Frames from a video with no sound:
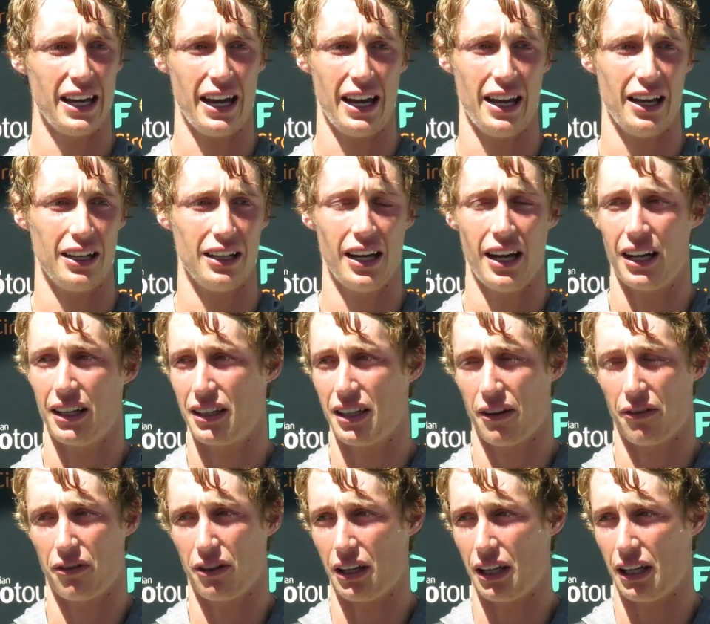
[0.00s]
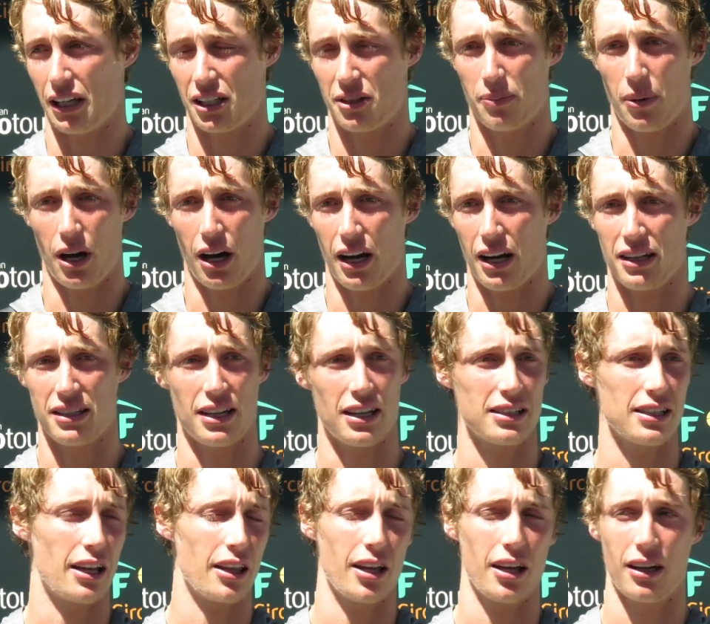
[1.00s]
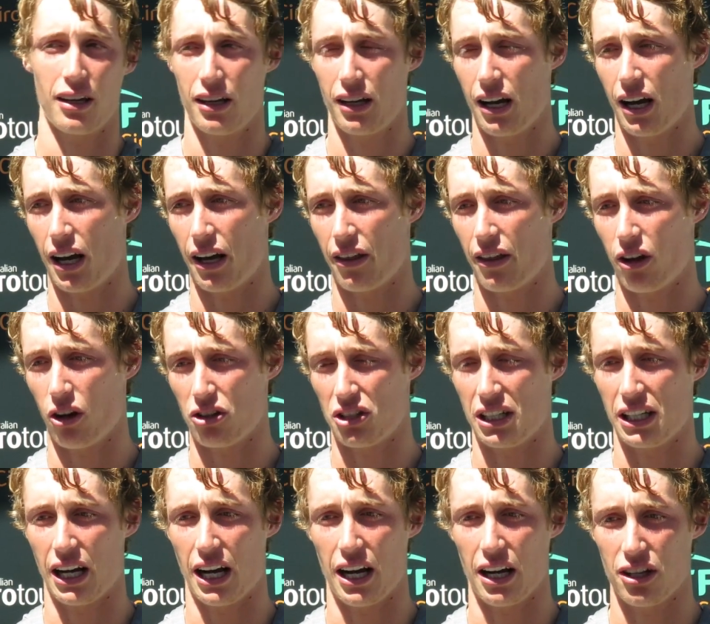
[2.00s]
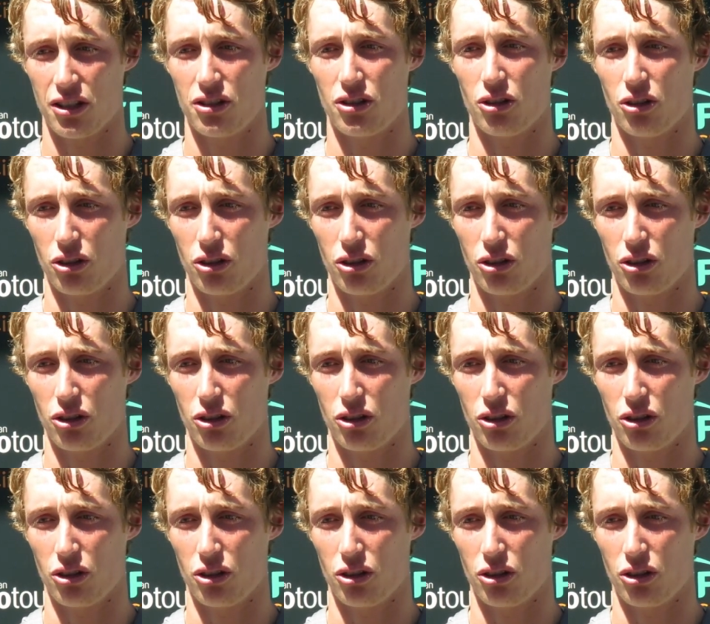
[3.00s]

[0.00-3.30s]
It definitely inspires us other Aussie guys